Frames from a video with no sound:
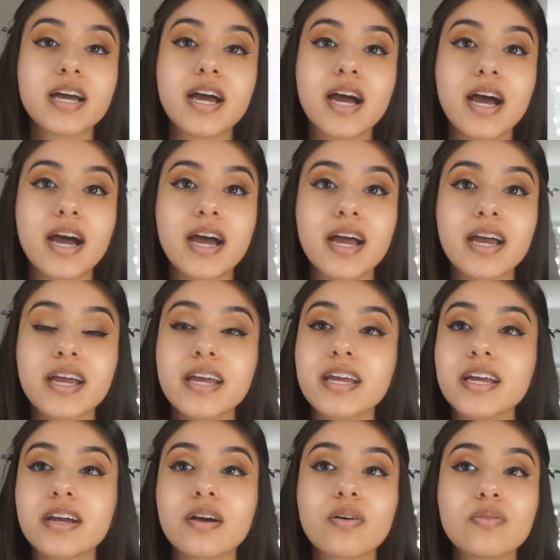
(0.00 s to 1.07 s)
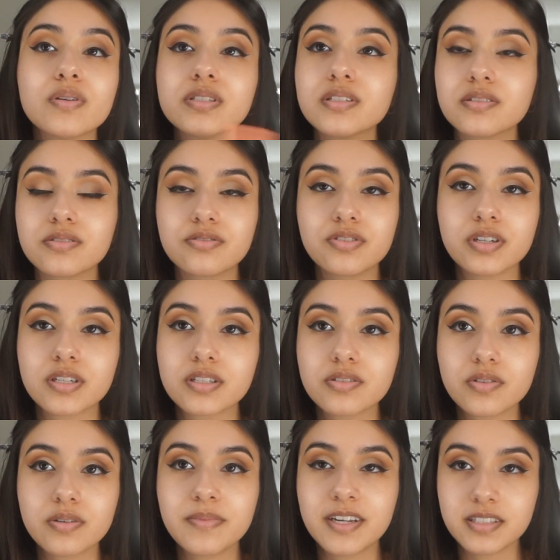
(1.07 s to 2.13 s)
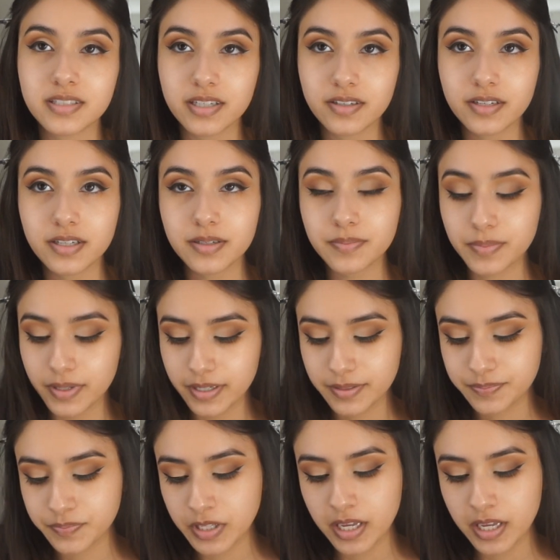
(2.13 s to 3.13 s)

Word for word: I always use drugstore mascara, but